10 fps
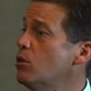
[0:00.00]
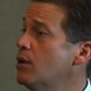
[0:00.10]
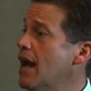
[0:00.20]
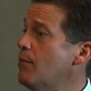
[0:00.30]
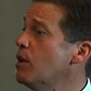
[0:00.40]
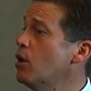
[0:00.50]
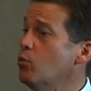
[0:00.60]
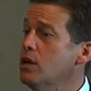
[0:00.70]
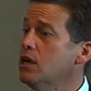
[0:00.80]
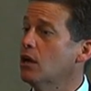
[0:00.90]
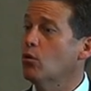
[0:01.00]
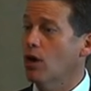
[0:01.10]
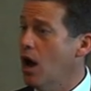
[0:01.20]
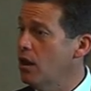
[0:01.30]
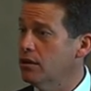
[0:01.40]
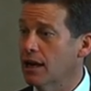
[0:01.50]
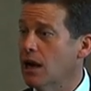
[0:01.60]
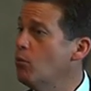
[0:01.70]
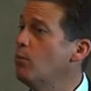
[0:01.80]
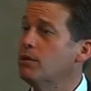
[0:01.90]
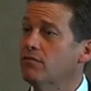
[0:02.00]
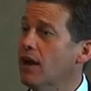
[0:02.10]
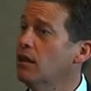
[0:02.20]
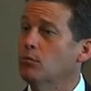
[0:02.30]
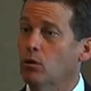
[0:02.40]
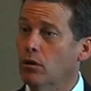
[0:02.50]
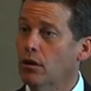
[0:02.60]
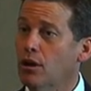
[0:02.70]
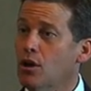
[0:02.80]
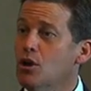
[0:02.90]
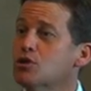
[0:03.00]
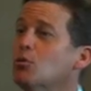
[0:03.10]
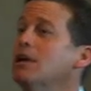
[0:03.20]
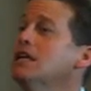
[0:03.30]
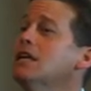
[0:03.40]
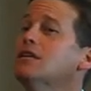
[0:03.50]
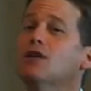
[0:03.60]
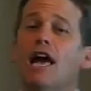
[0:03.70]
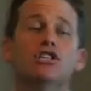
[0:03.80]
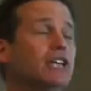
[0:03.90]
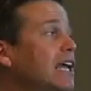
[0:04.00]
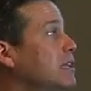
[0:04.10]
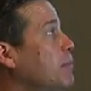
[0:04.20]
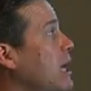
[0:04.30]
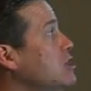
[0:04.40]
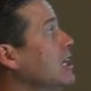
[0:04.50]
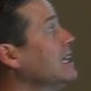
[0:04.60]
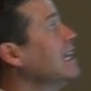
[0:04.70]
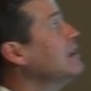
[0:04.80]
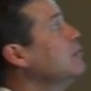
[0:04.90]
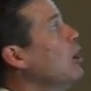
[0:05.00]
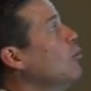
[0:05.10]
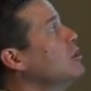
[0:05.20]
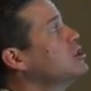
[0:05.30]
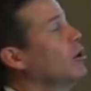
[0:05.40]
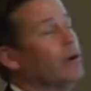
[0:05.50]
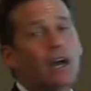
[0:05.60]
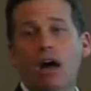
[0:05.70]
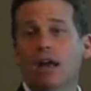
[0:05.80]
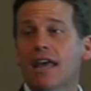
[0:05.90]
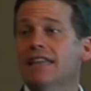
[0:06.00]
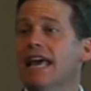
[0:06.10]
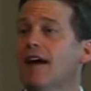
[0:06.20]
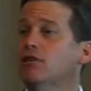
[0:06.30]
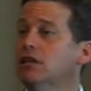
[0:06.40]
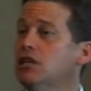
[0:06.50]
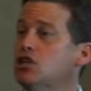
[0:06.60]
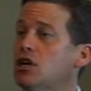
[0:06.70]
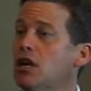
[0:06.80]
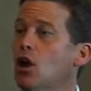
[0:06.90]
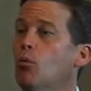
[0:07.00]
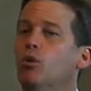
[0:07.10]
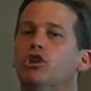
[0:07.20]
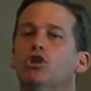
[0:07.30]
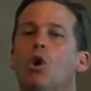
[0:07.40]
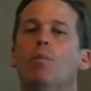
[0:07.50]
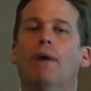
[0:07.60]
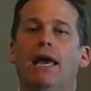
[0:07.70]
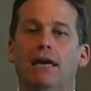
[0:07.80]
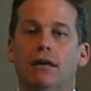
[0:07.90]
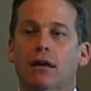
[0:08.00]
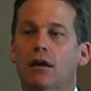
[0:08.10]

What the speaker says: going to happen on a weekend or a holiday and I won't be available. So we need to educate the patient and let them know what's going on. They have a lesion with no pain.